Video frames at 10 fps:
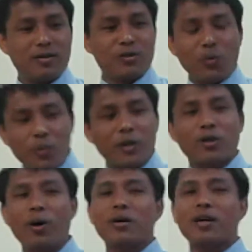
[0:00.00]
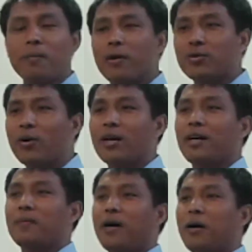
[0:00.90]
So we were talking
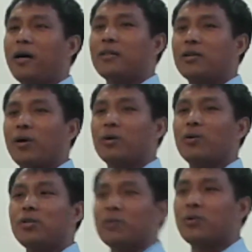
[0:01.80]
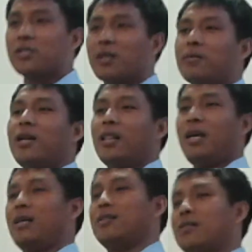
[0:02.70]
about, and the conclusion was something like
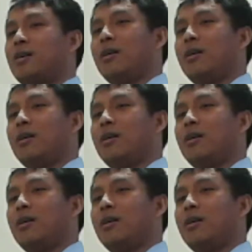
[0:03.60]
that.